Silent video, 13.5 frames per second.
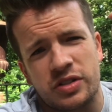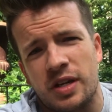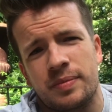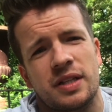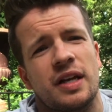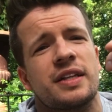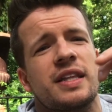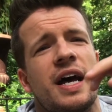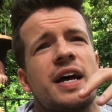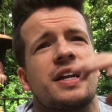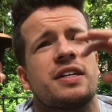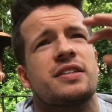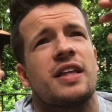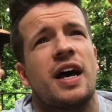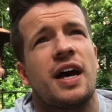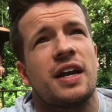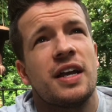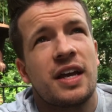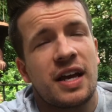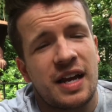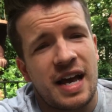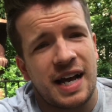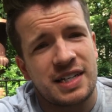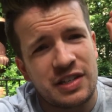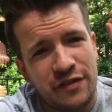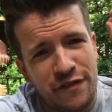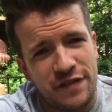or something like that is that it
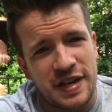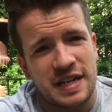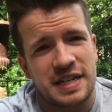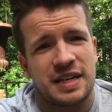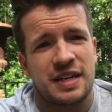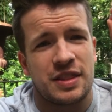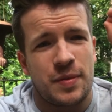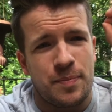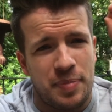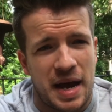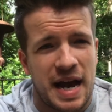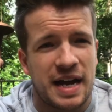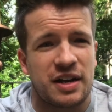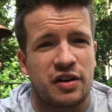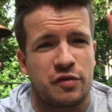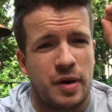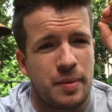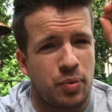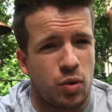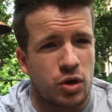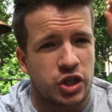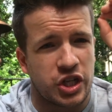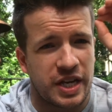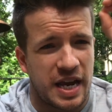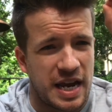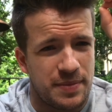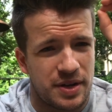had to fit in the back of my Porsche
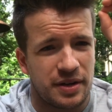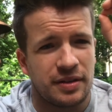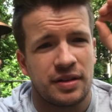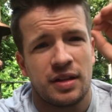Cayman.